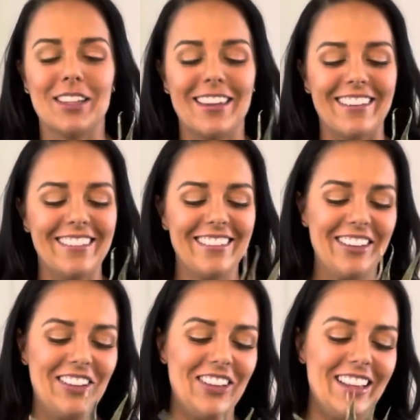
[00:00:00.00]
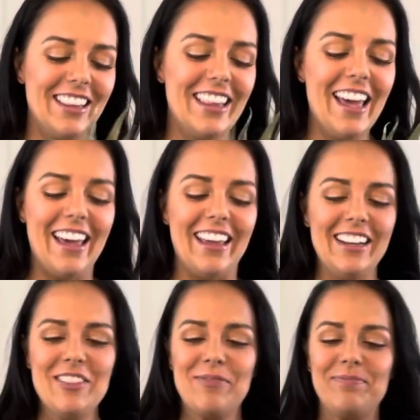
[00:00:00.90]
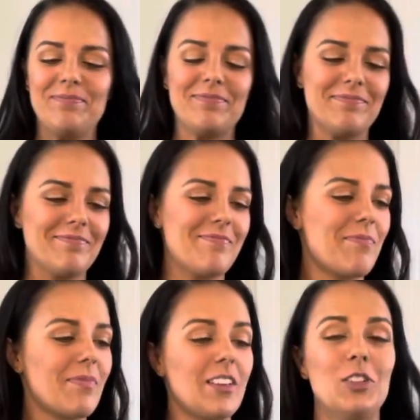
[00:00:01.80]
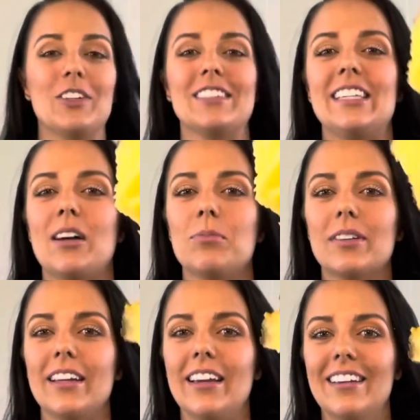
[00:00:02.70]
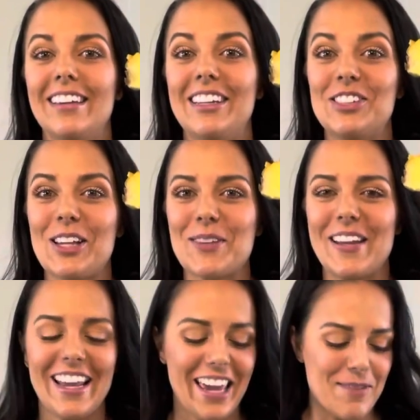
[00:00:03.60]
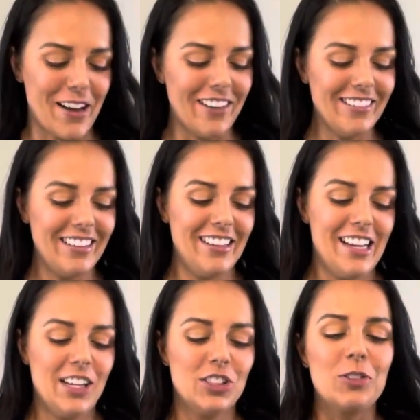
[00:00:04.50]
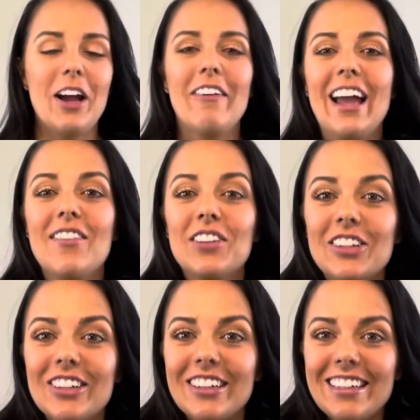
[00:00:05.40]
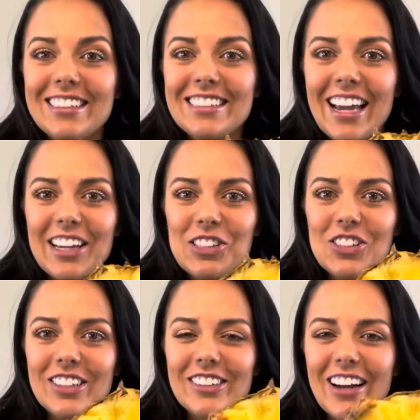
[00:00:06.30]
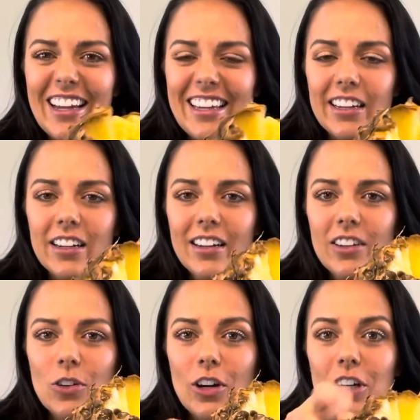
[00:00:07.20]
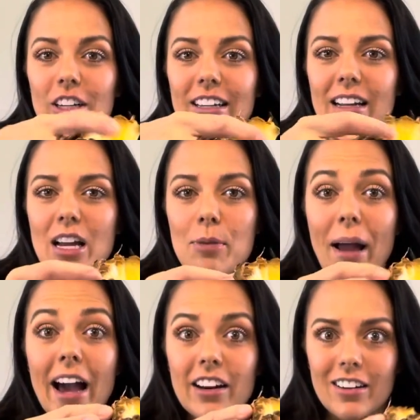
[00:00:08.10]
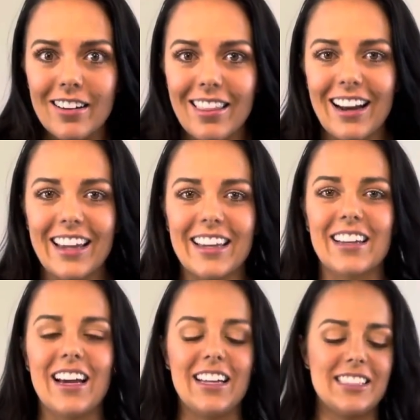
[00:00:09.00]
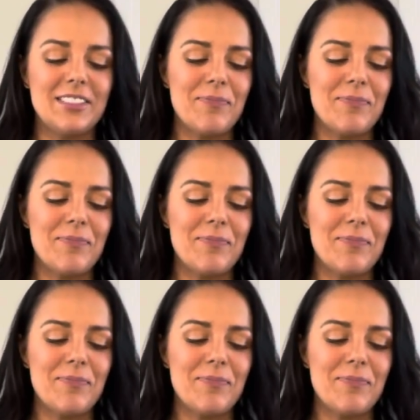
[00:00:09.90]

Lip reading: kill, then you can see how pretty each segment it came out. So now I have a good texture right here, or a good pattern that I can cut.